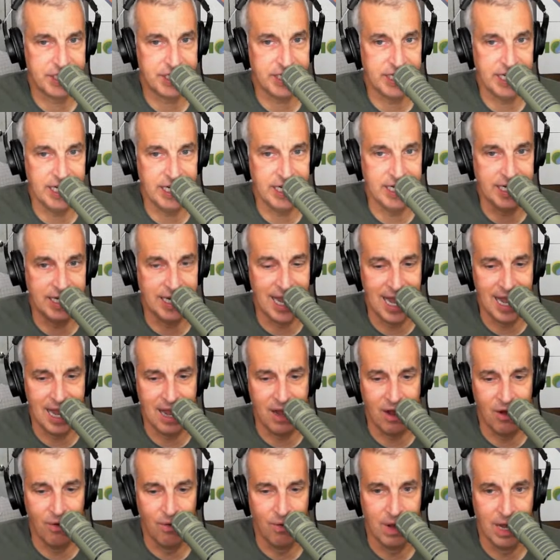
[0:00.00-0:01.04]
seen
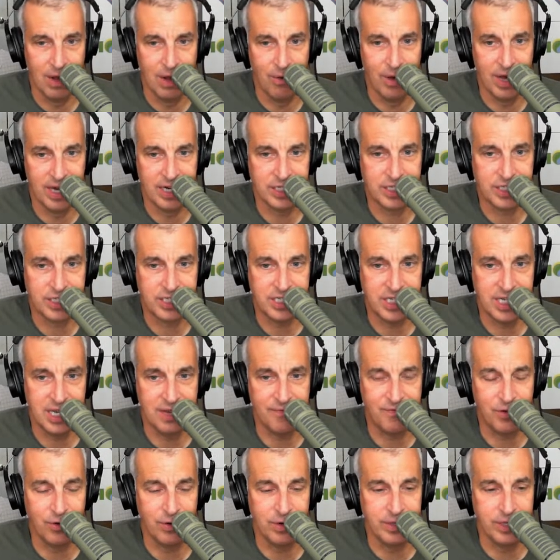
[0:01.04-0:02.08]
now. I want to see
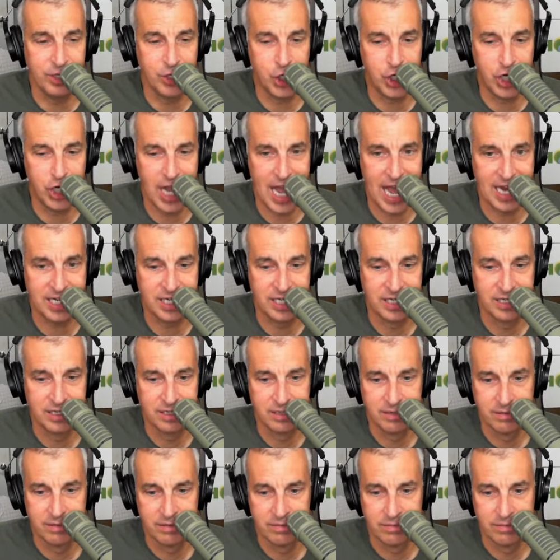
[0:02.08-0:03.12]
if you're in the chat.
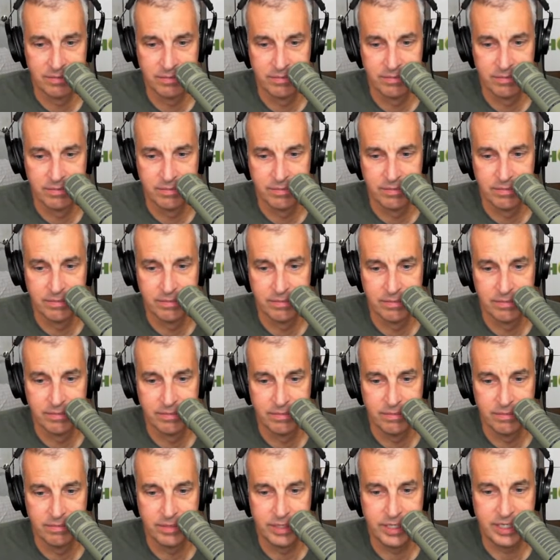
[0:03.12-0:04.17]

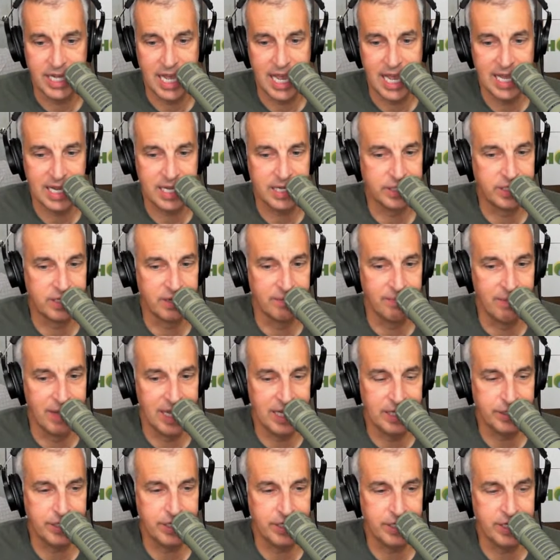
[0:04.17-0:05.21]
The Tank is
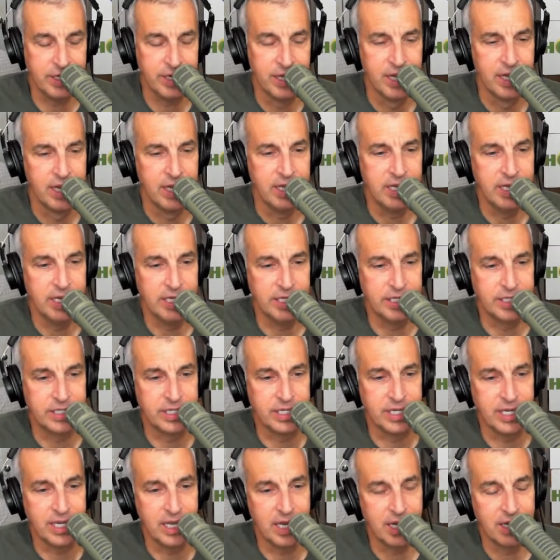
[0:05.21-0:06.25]
amazing. He is
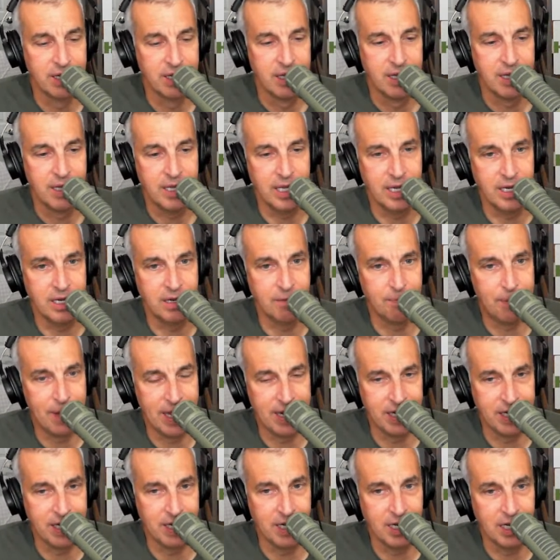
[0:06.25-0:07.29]
a
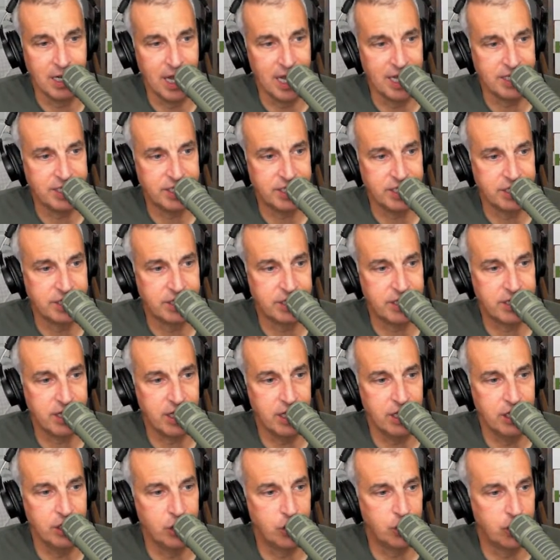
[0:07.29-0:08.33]
independent licensed
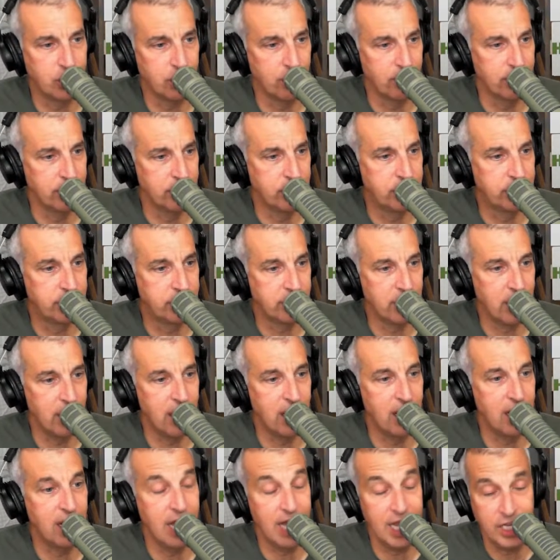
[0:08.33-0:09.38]
insurance
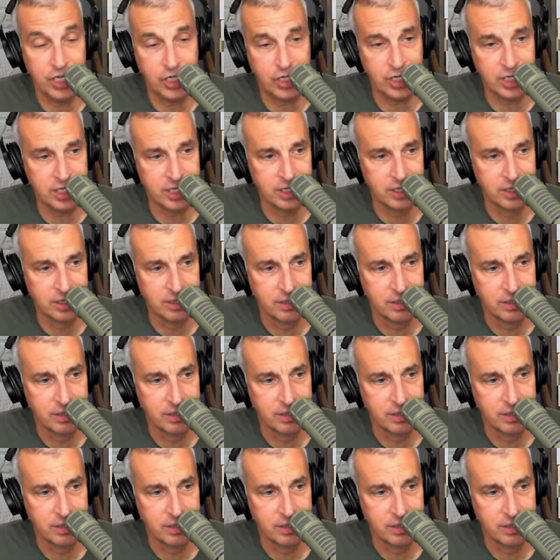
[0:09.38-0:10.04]
agent.